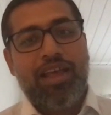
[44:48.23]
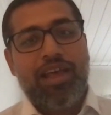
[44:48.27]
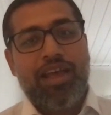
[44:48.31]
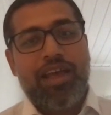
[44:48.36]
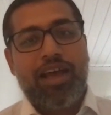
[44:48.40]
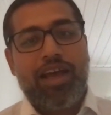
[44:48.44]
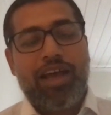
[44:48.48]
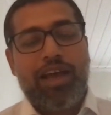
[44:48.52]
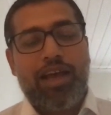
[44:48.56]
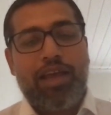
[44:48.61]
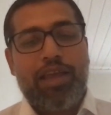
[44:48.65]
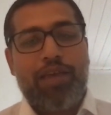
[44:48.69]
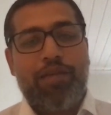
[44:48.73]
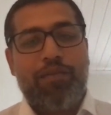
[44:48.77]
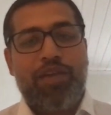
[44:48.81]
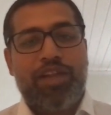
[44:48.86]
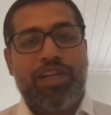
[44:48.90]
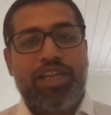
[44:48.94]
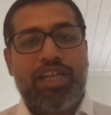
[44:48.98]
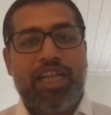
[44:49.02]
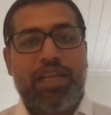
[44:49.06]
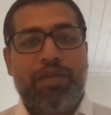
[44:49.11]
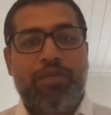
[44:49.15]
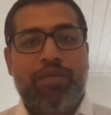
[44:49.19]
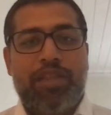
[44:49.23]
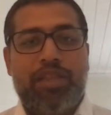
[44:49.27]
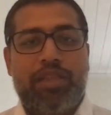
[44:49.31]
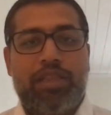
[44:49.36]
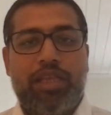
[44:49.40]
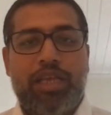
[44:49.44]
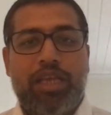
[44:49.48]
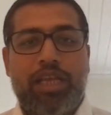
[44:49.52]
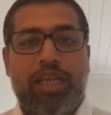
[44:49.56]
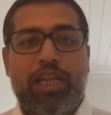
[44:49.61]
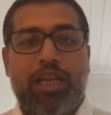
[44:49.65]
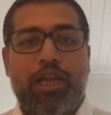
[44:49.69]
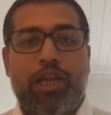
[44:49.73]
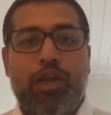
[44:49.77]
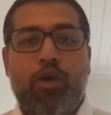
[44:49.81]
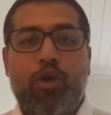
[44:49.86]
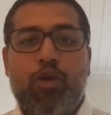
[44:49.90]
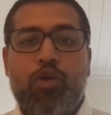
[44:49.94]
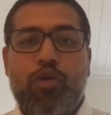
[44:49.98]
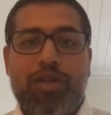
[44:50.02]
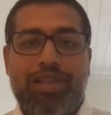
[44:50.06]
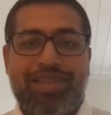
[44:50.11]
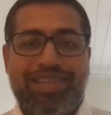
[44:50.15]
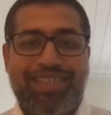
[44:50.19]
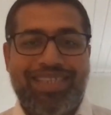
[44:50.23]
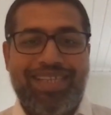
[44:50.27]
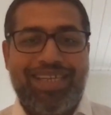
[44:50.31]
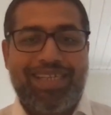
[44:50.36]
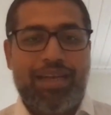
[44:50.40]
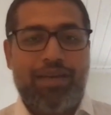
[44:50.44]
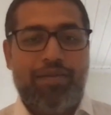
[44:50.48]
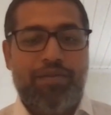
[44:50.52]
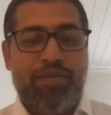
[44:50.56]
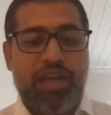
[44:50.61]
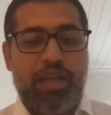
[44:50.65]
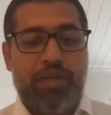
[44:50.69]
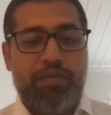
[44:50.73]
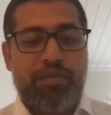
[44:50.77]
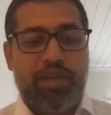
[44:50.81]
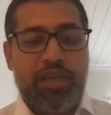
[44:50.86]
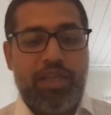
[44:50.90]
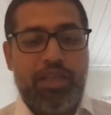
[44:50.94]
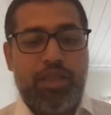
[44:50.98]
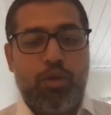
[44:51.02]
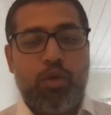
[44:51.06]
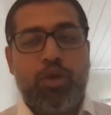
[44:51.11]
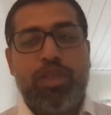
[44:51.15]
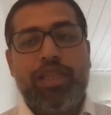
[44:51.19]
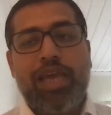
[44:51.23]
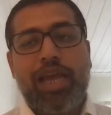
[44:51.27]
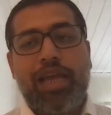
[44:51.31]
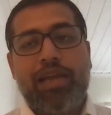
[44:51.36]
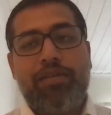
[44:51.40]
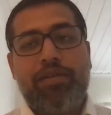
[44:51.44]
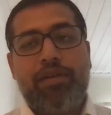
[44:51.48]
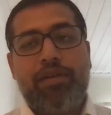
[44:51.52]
If we're dealing with the low quality data, where we know that